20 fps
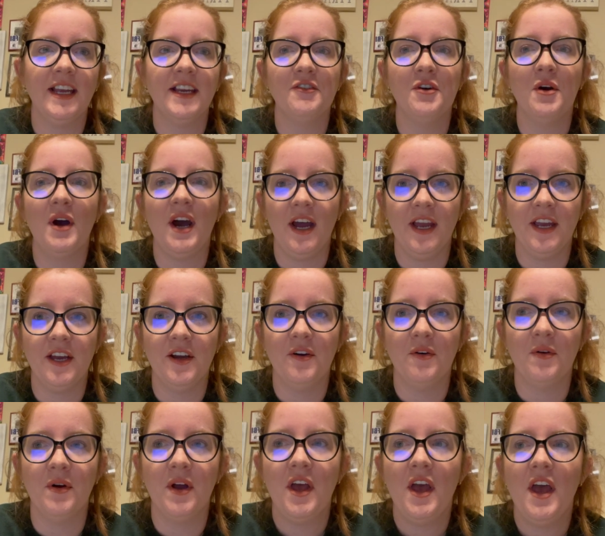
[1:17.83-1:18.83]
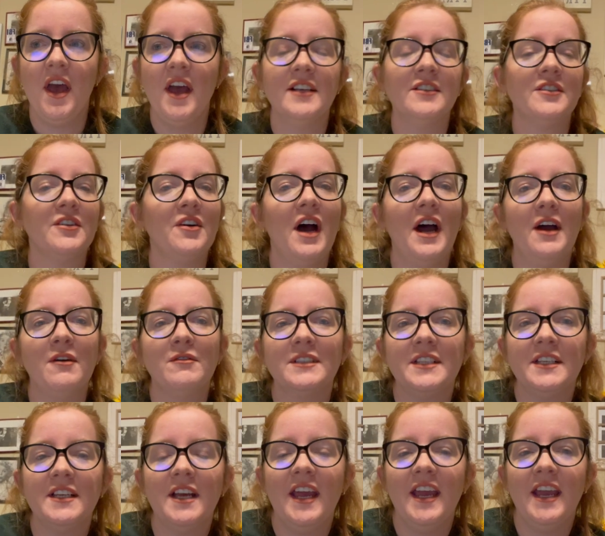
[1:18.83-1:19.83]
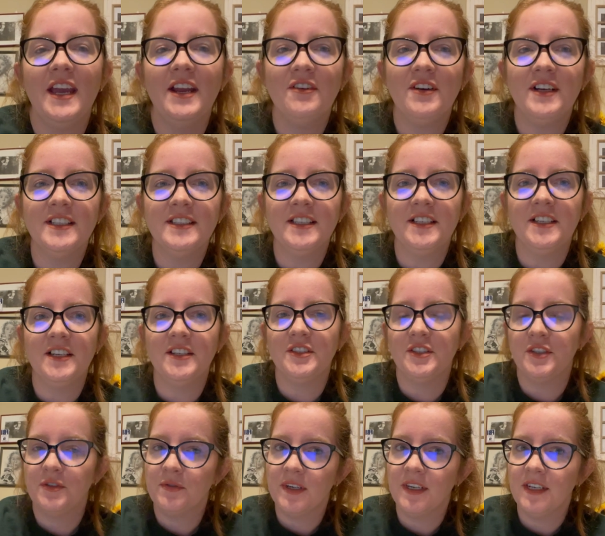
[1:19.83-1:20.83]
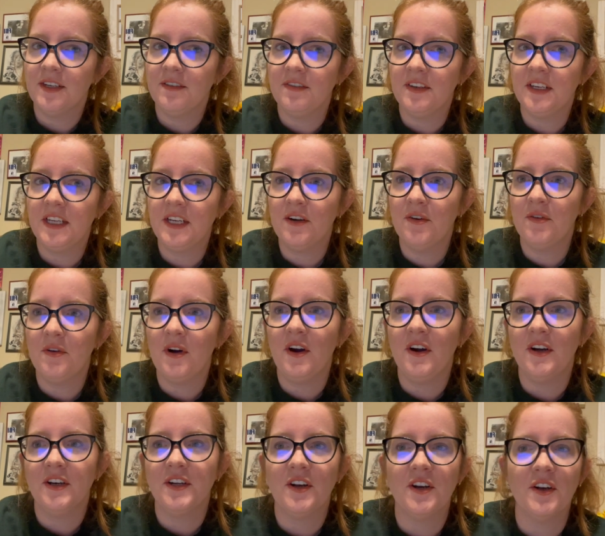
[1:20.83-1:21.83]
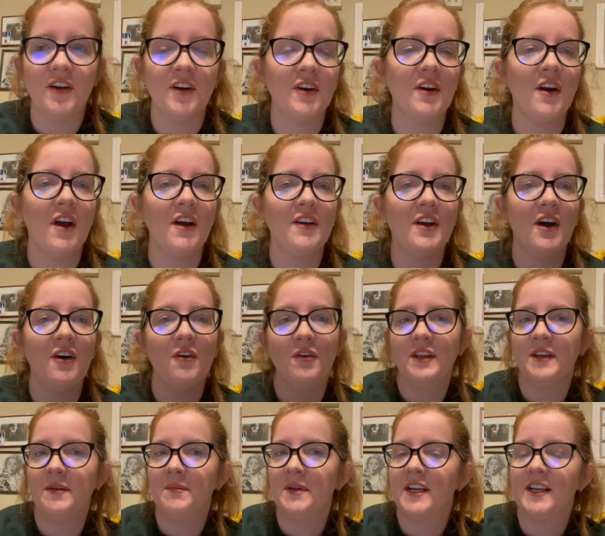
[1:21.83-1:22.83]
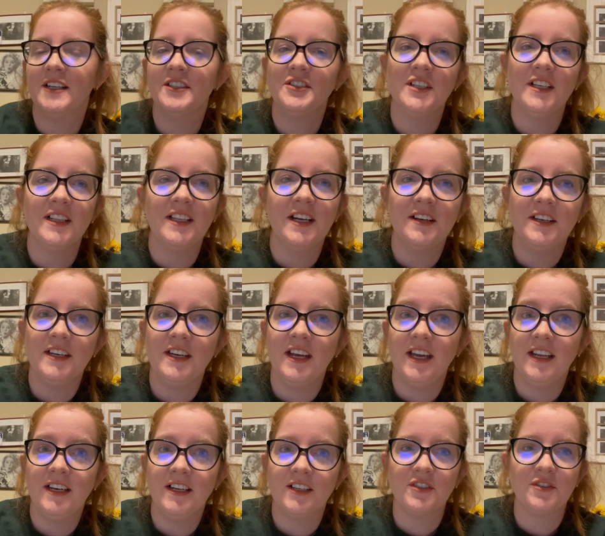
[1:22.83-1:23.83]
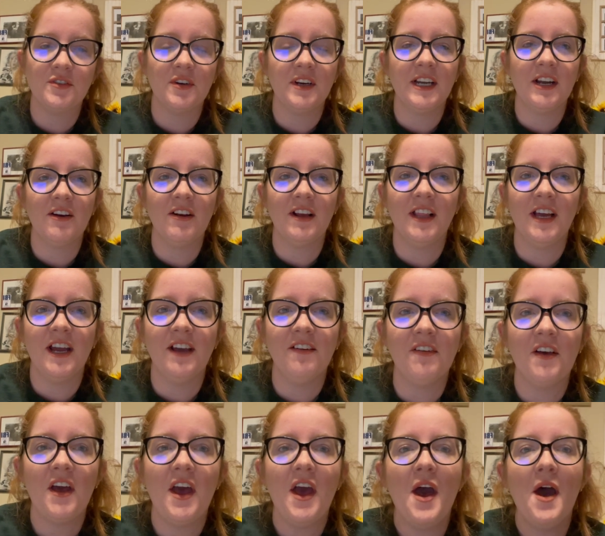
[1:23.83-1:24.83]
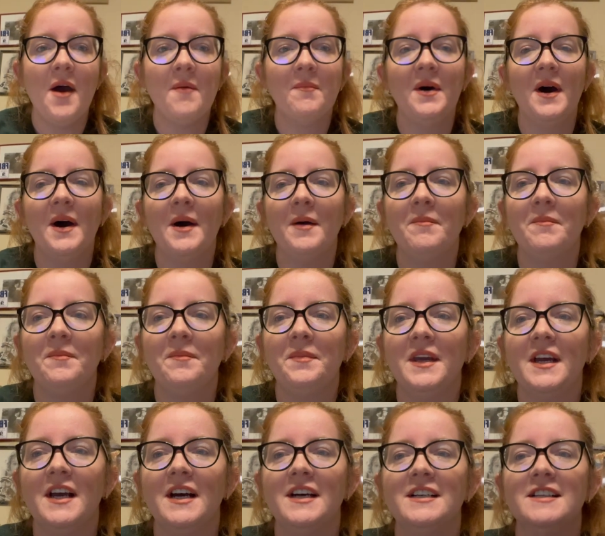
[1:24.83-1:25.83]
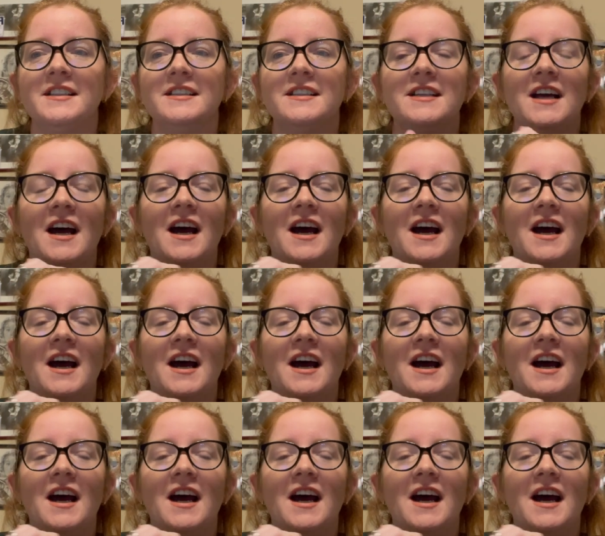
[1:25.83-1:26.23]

Ohio. So I was interested in doing a video on her, not only because she led an extraordinary life, but because